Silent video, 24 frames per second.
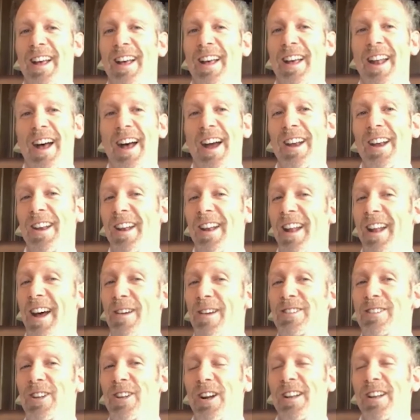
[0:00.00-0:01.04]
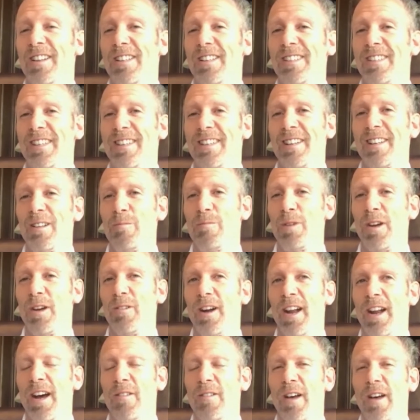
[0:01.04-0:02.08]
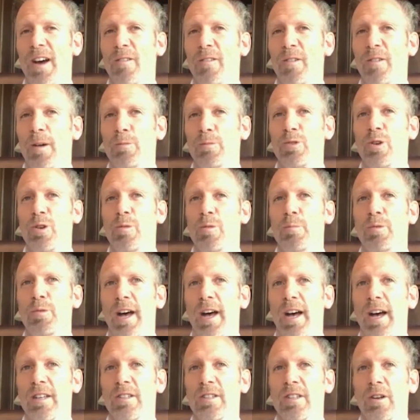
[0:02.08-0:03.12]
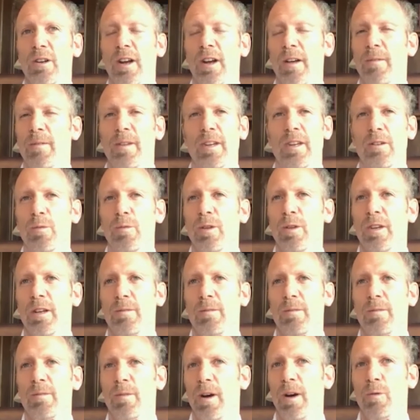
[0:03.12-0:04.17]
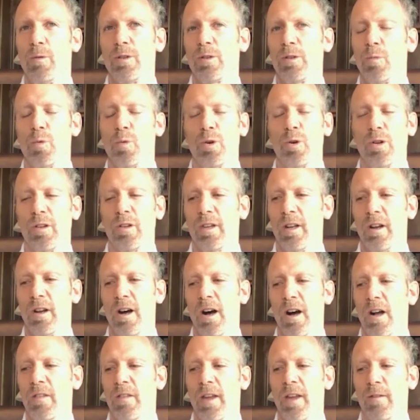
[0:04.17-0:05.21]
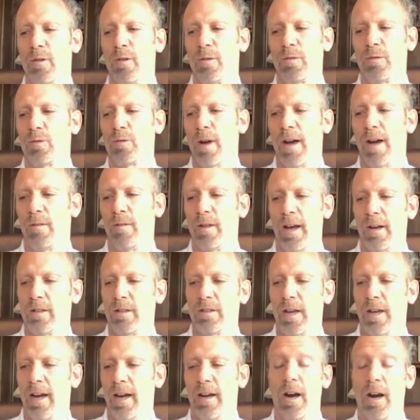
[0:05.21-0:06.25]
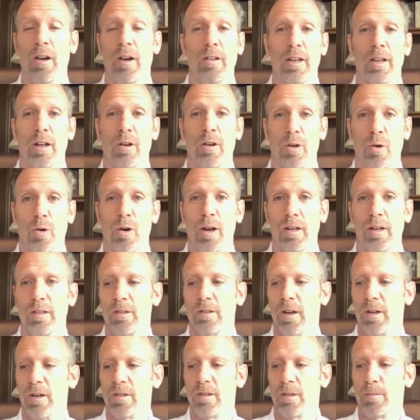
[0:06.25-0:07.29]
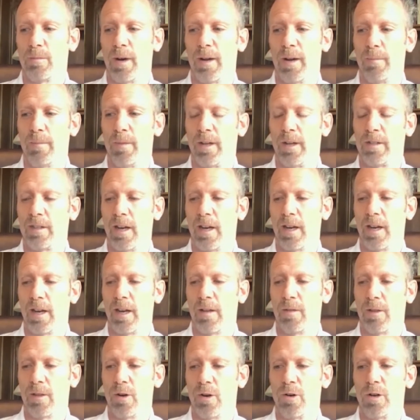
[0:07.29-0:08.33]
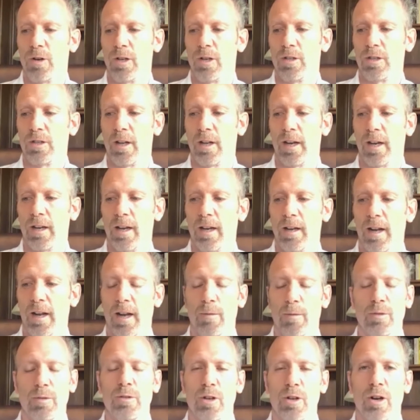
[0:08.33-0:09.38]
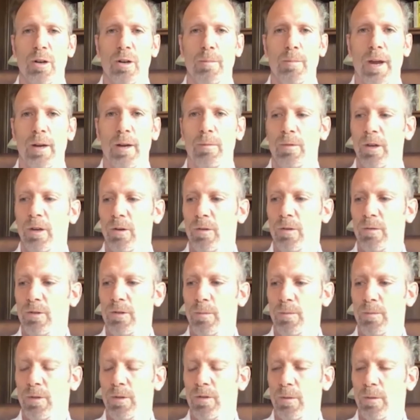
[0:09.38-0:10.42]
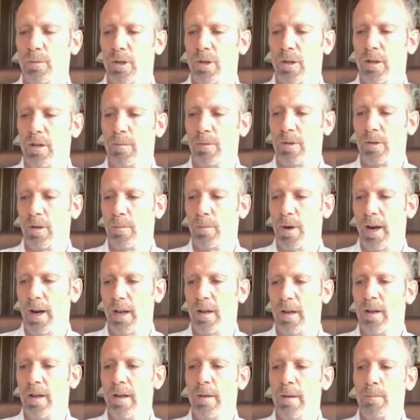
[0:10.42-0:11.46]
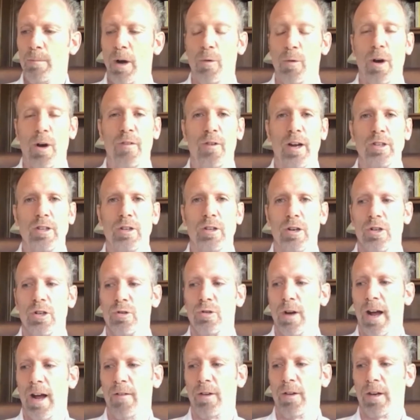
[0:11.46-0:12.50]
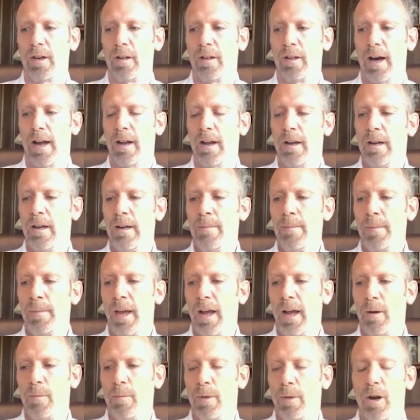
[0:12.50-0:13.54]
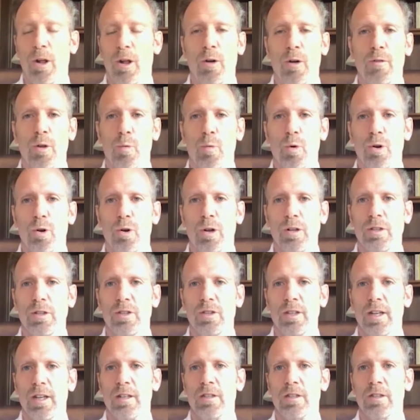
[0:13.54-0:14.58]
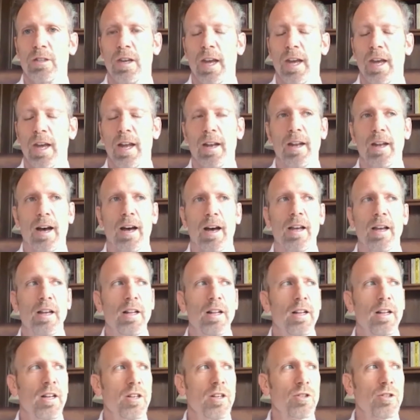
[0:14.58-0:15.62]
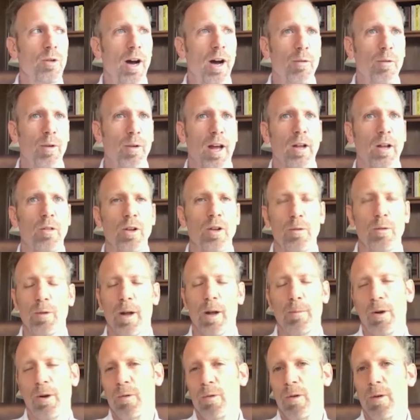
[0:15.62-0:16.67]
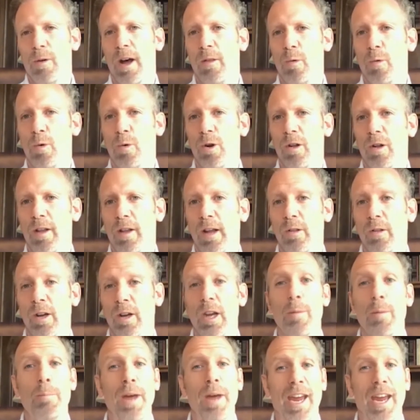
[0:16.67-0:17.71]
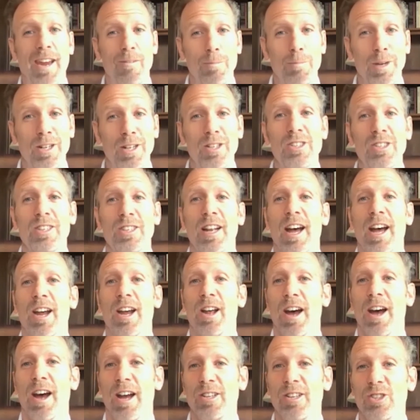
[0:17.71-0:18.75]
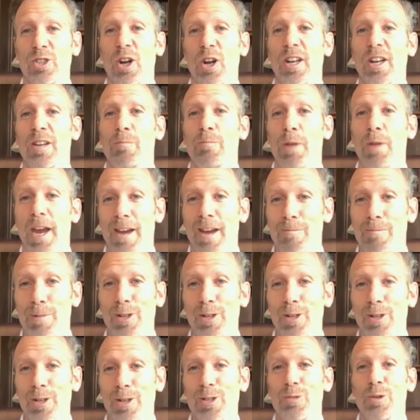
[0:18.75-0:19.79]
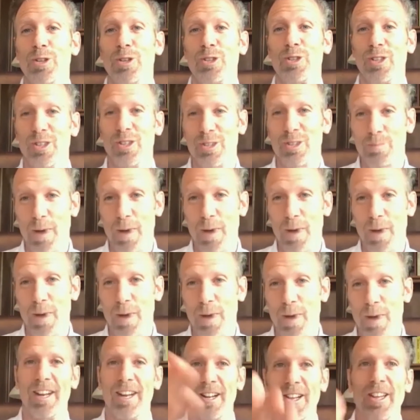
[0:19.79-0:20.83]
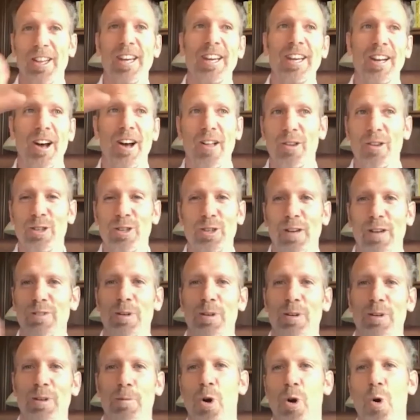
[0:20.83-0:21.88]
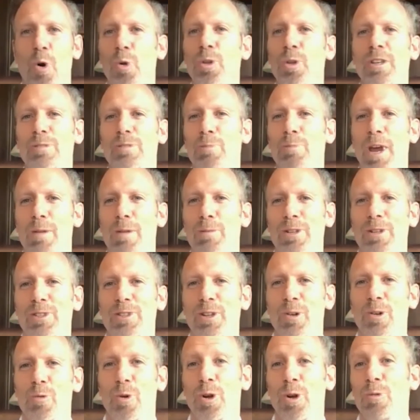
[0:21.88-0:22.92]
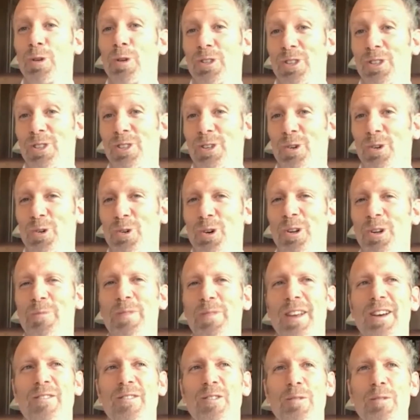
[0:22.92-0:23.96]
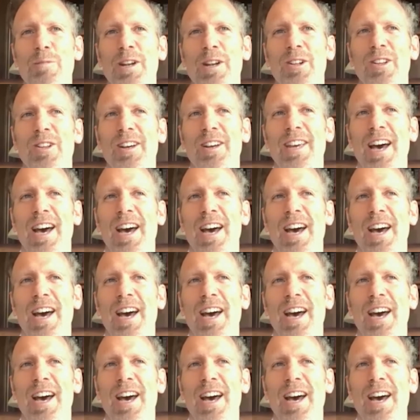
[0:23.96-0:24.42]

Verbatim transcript: I, I, studied this a little bit, right? I, i am so blessed, and I didn't really, I wasn't worldly at all. Never traveled outside hardly Illinois until I was in my, let's say, 30s, and I, I started to make you know some some good good money. My wife and I started traveling a lot, and I've been all over the world since. And uh, so I, when I look when I'm around the world, I look at pavements and I, I, study pavements, which in Spain and Italy and all this, you have some of the oldest pavements in the world, which is cool for me to look at.